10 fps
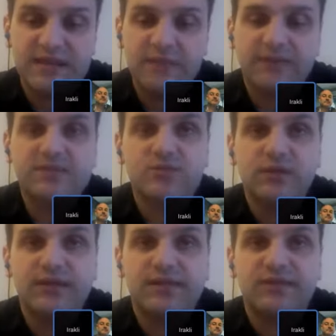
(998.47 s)
but it's
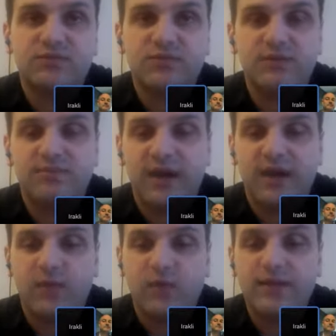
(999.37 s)
really driven
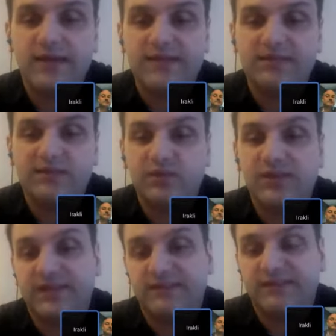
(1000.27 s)
by what I need to
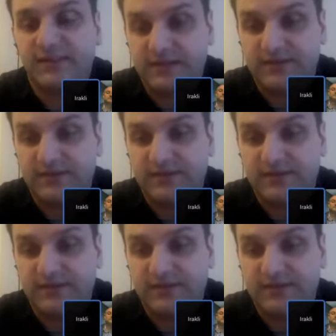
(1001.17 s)
get done.